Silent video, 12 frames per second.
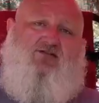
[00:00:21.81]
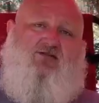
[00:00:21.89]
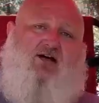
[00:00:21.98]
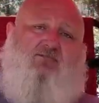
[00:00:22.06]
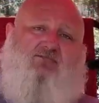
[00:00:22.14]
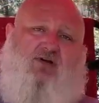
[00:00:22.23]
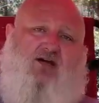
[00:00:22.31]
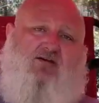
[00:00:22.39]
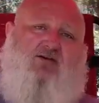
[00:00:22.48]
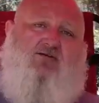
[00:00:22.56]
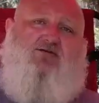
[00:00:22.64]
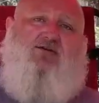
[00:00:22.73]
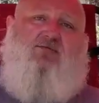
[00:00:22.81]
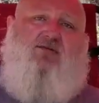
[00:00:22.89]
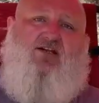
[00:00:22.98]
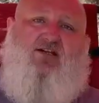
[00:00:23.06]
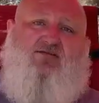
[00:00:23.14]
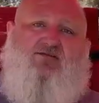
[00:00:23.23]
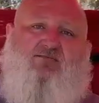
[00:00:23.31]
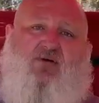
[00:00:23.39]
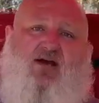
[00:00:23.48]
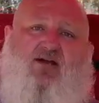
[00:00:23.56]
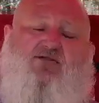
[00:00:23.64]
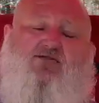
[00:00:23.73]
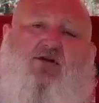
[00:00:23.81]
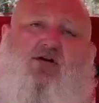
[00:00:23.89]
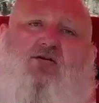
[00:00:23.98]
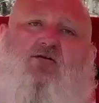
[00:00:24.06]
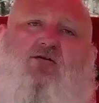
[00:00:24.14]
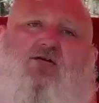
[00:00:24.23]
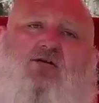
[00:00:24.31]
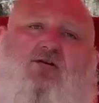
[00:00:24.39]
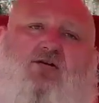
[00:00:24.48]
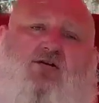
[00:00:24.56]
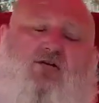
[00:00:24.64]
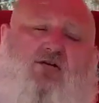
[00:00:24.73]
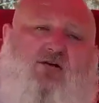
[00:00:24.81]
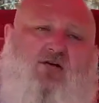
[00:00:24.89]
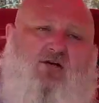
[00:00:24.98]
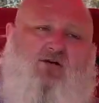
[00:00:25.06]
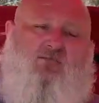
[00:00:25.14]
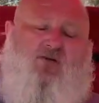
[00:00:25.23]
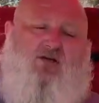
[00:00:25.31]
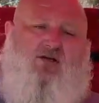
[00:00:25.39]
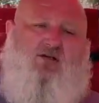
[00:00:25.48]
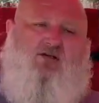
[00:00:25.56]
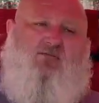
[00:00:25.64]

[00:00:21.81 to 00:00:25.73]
so I use them leaves and pine straw. But